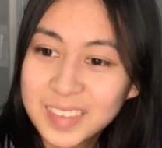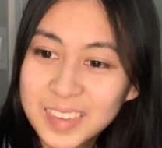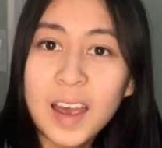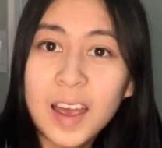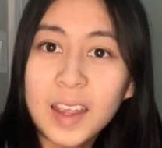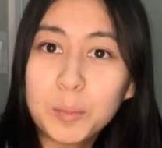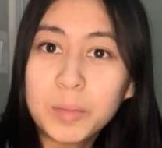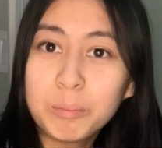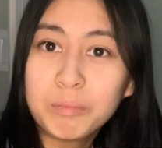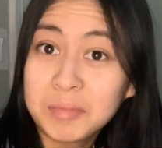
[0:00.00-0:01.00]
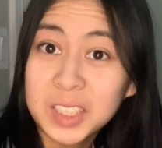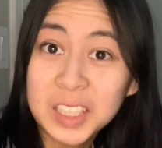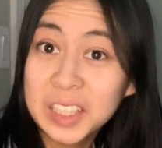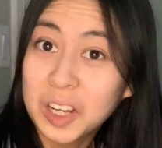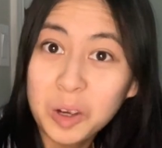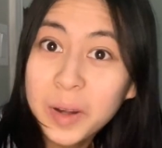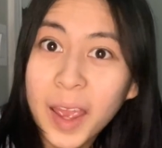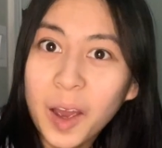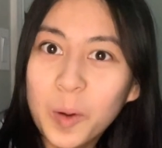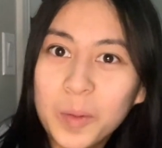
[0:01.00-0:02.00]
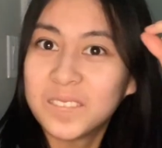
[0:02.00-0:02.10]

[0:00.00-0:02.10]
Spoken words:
I'm gonna go now.